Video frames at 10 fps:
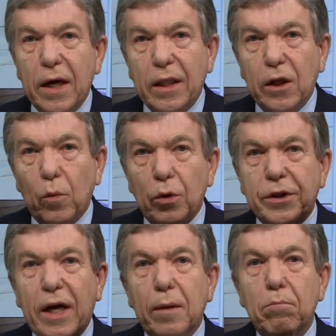in that it will
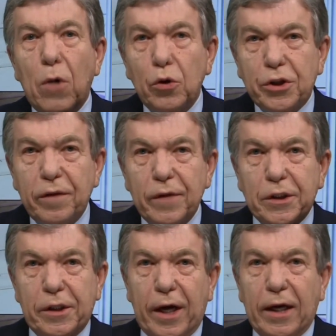take most of the
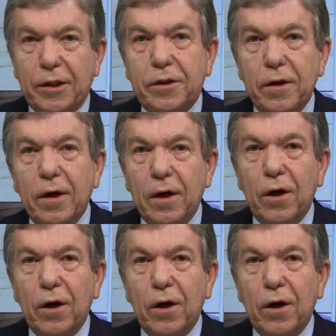states